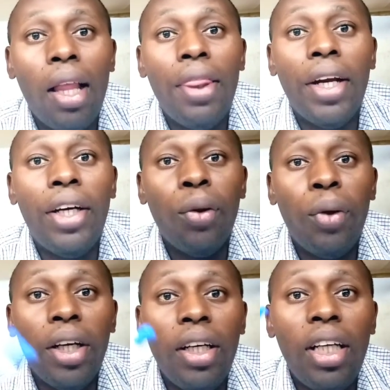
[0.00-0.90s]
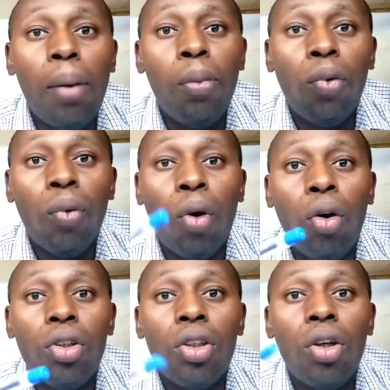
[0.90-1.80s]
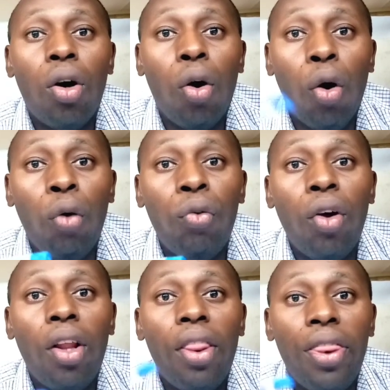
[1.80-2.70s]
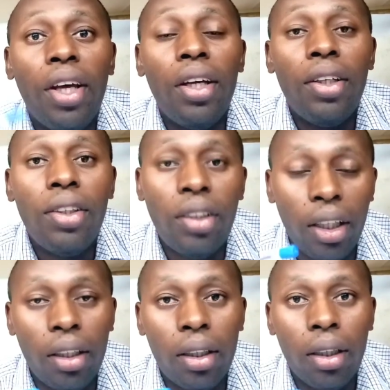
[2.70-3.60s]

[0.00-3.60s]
the duodenum walls of the chick.